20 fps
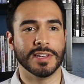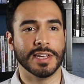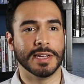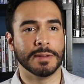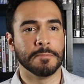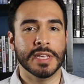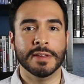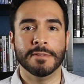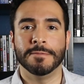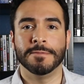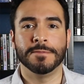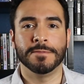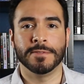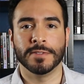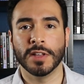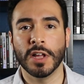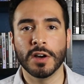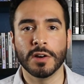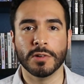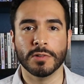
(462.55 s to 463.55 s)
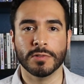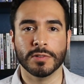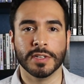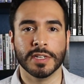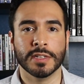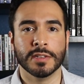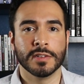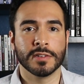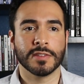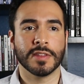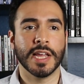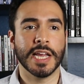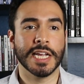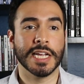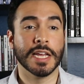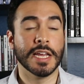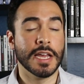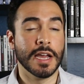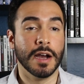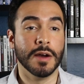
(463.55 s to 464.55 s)
Like, it flowed. It looked
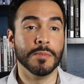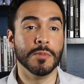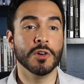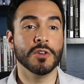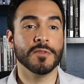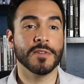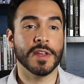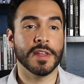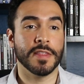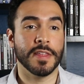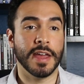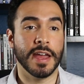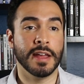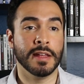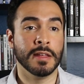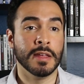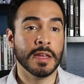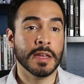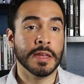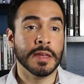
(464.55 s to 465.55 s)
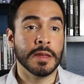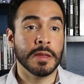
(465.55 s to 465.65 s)
like a movie that